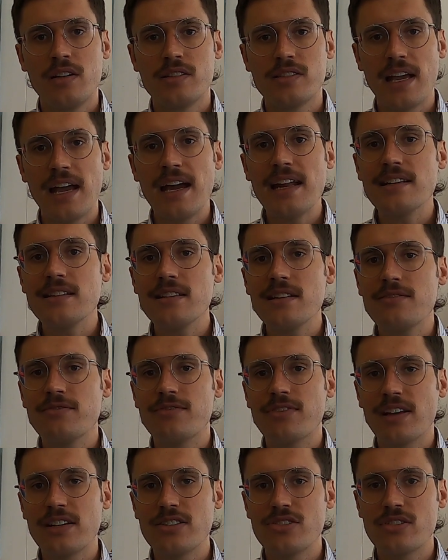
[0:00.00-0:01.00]
So how does the
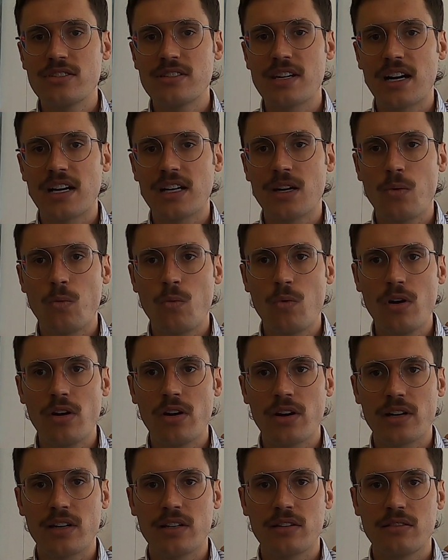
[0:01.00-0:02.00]
inflation target
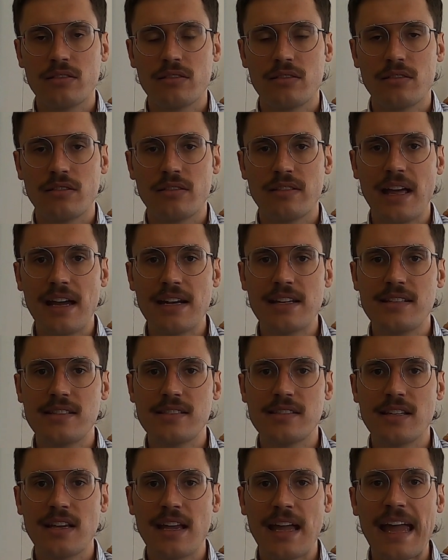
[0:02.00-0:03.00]
work? That
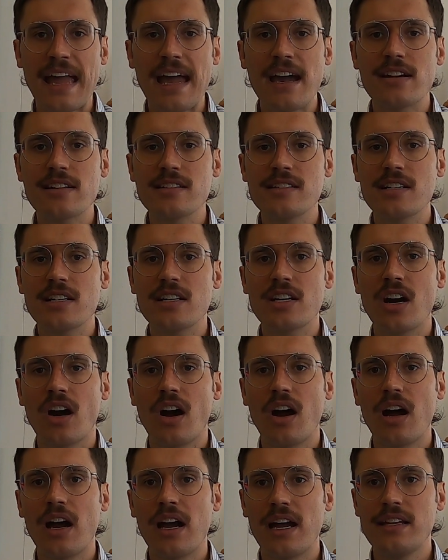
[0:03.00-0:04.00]
is, how does it
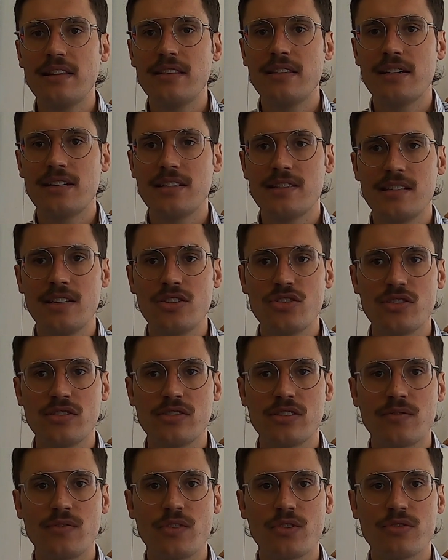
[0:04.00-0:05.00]
guide the
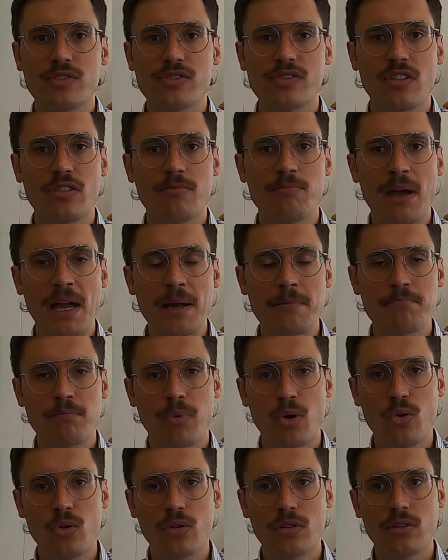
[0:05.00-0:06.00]
decisions of the Reserve Bank
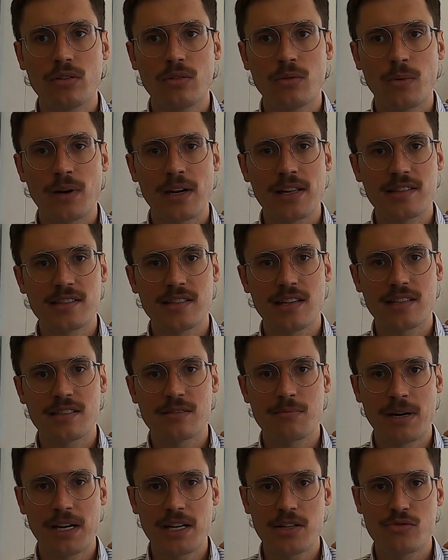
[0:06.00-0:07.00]
Board when it
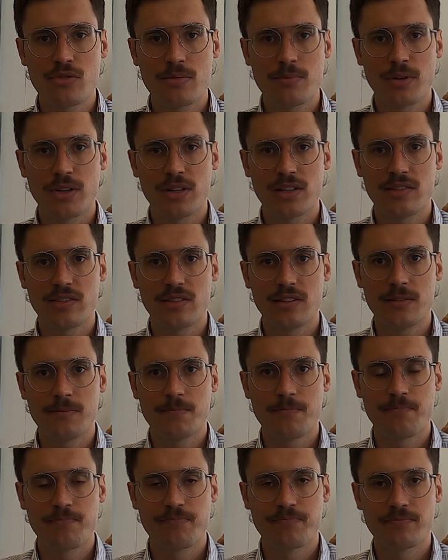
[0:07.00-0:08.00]
sets monetary policy?
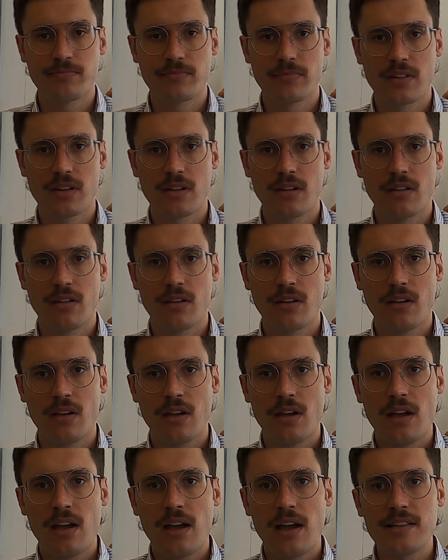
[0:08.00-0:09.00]

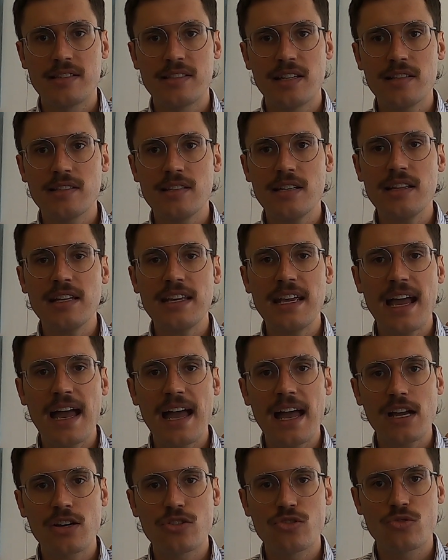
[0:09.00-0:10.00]
Assessing the
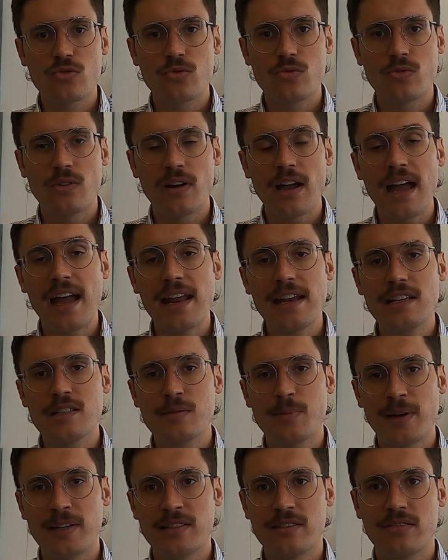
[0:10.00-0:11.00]
actual and
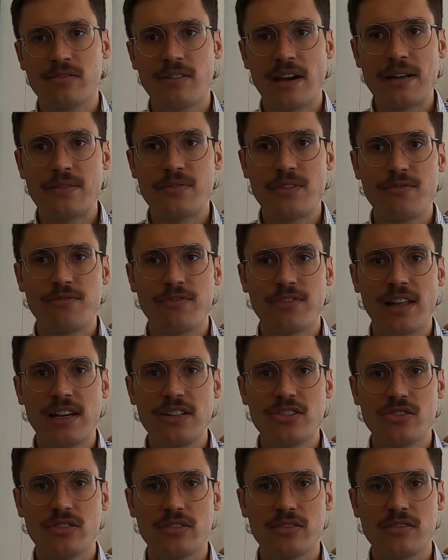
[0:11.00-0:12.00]
expected rate of
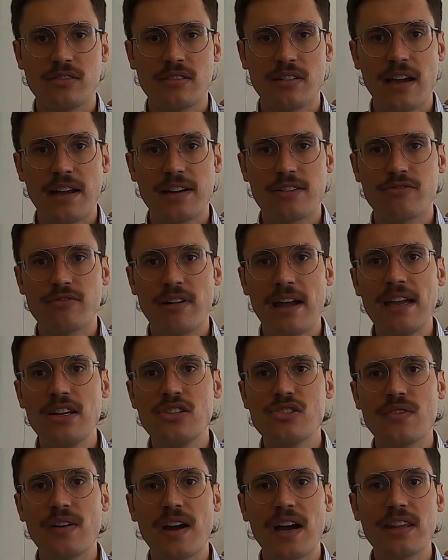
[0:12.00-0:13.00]
inflation and a
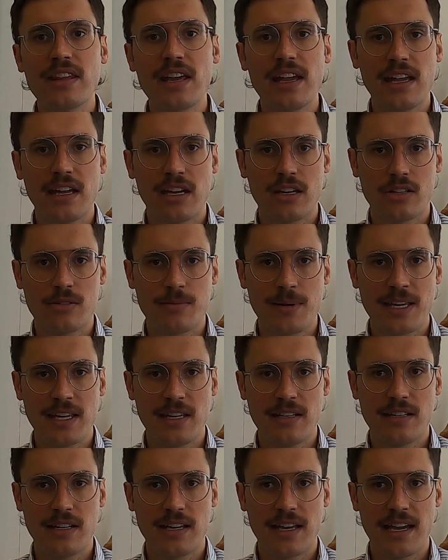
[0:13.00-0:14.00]
range of other economic
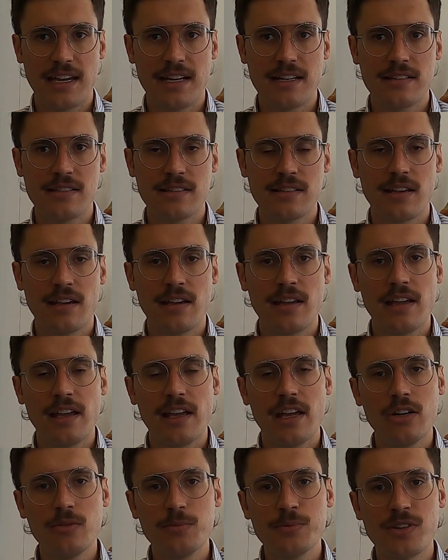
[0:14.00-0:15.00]
indicators
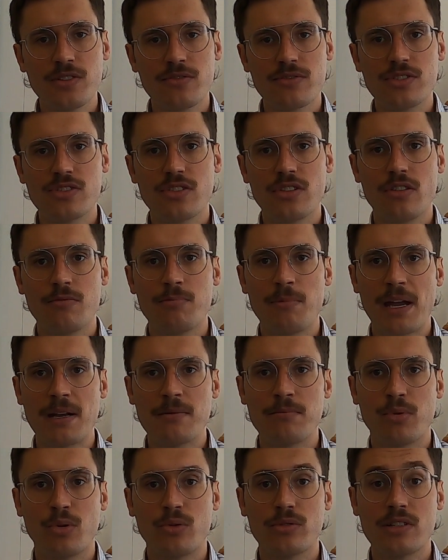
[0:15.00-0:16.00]
helps the Reserve
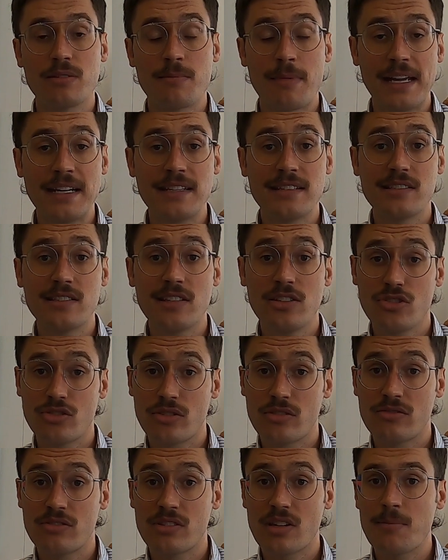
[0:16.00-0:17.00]
Bank Board to make
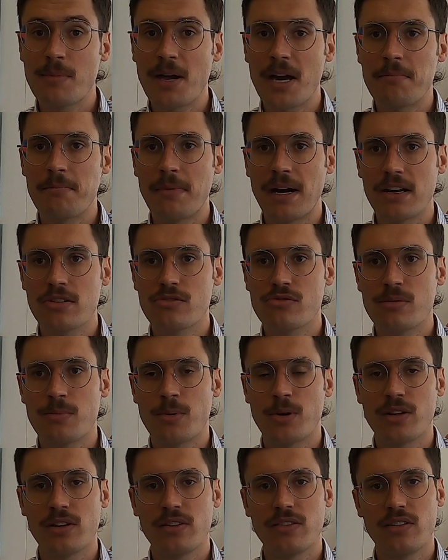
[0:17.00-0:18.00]
decisions about monetary
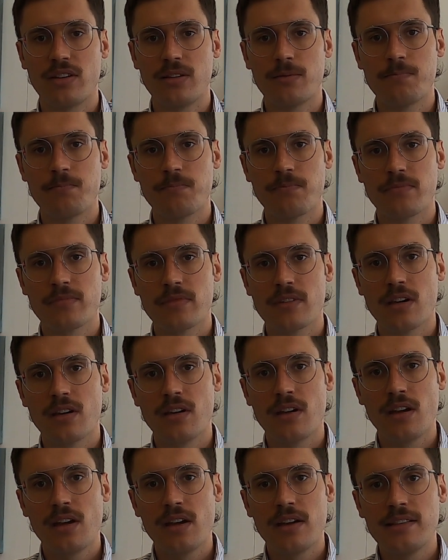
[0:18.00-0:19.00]
policy.
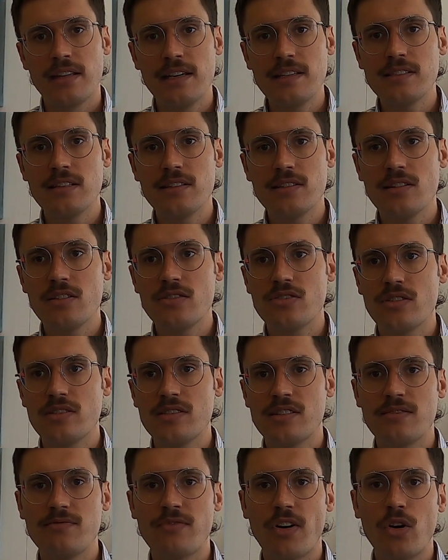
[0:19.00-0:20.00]
These
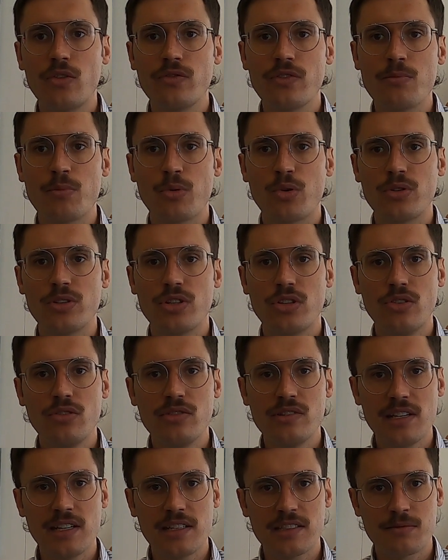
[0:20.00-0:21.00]
decisions involve the board
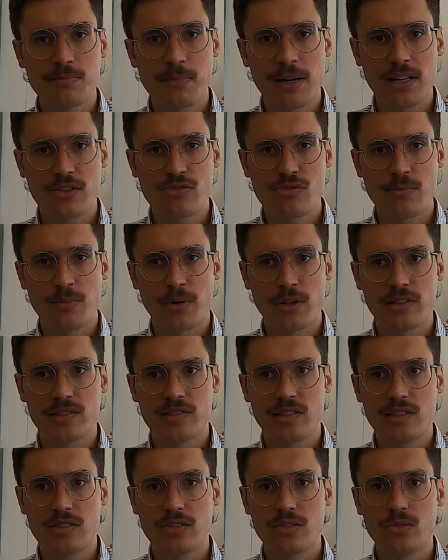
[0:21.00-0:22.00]
using its monetary
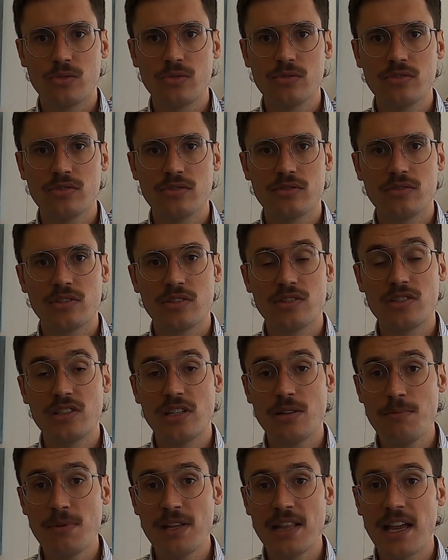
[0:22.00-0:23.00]
policy tools to
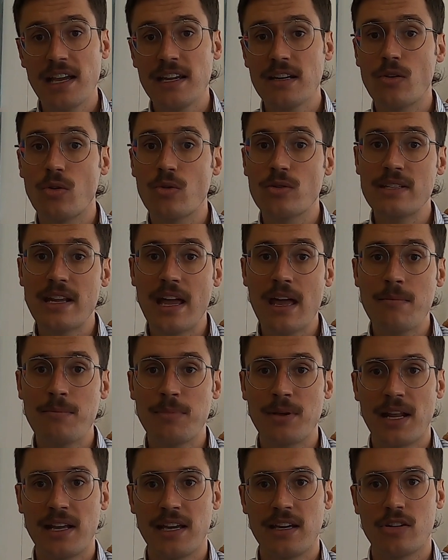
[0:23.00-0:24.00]
stimulate or
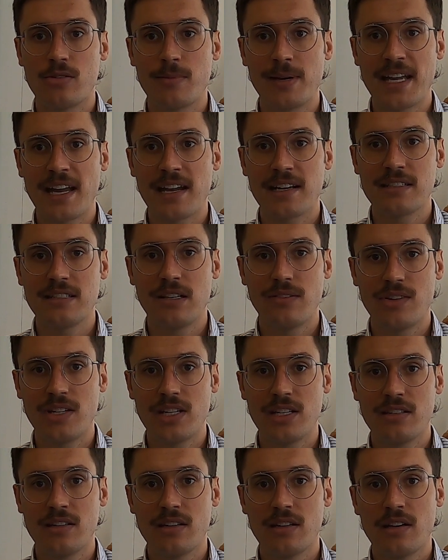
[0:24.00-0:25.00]
dampen economic
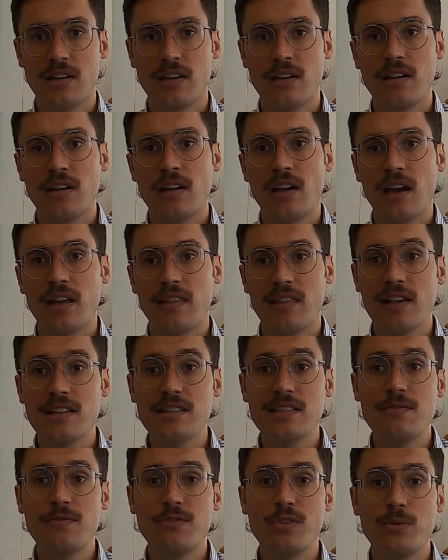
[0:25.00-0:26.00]
activity, and
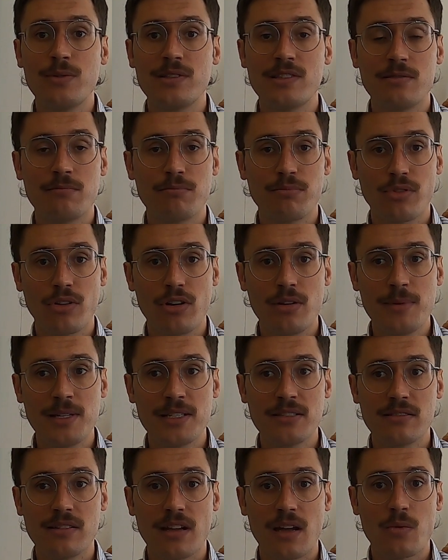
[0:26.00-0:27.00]
thus influence
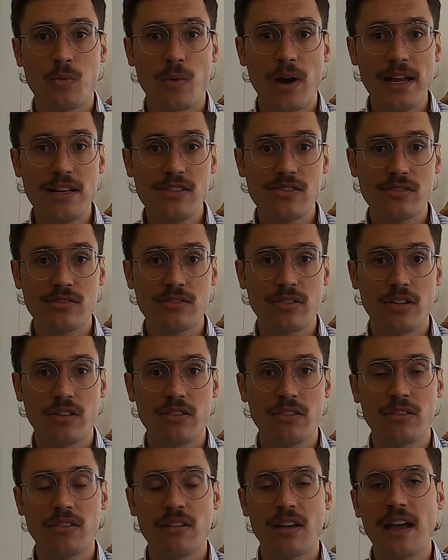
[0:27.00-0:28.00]
employment and wages
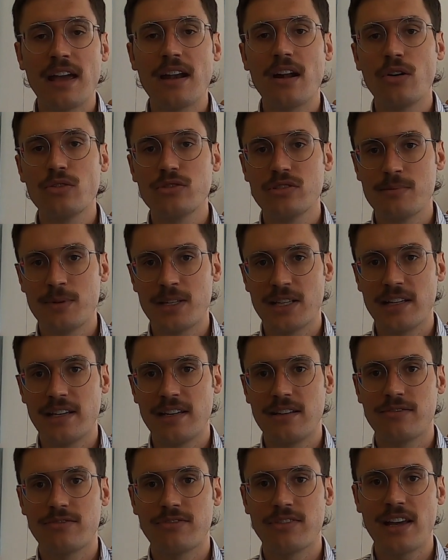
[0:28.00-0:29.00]
growth and
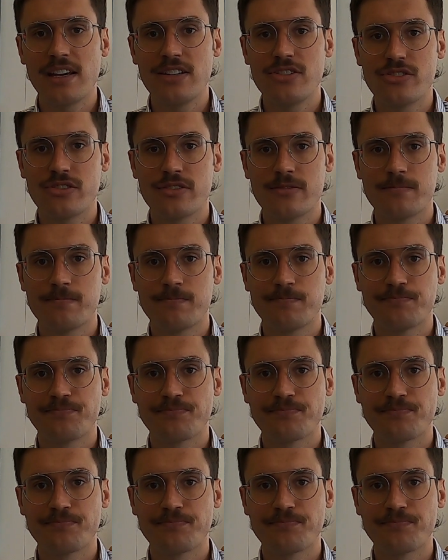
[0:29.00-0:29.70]
ultimately inflation.